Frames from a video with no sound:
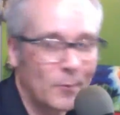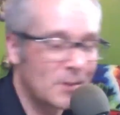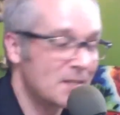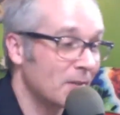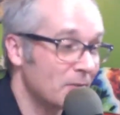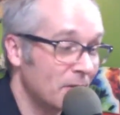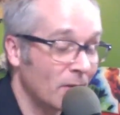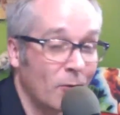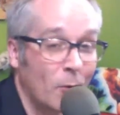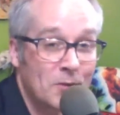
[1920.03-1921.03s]
what signals do you
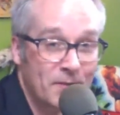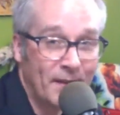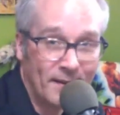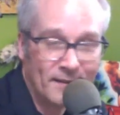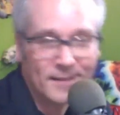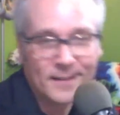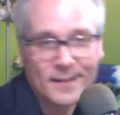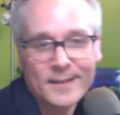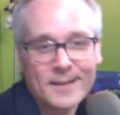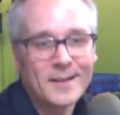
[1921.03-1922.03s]
look for once you're there?
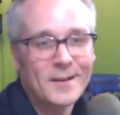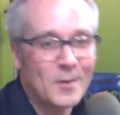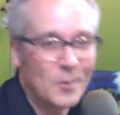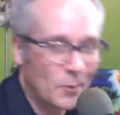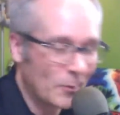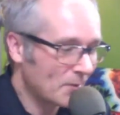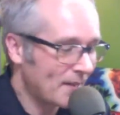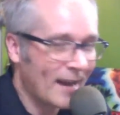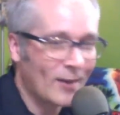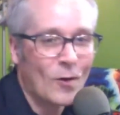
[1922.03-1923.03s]
We will
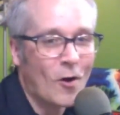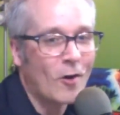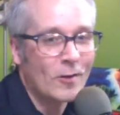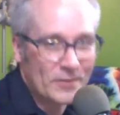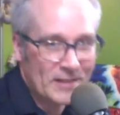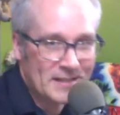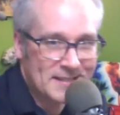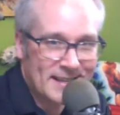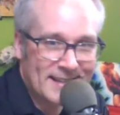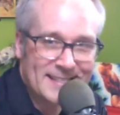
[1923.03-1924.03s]
tackle all of these
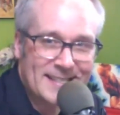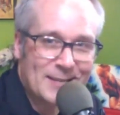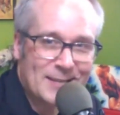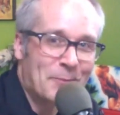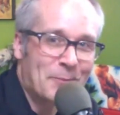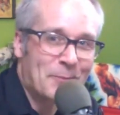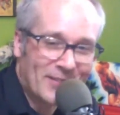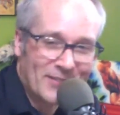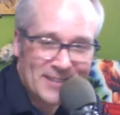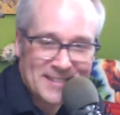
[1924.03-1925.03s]
things in about a minute
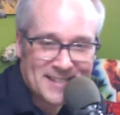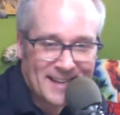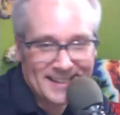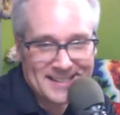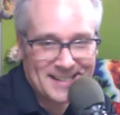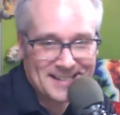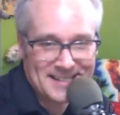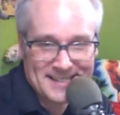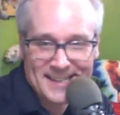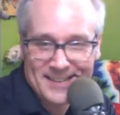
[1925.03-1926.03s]
and 30 seconds. How does
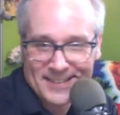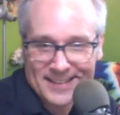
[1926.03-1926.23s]
that sound?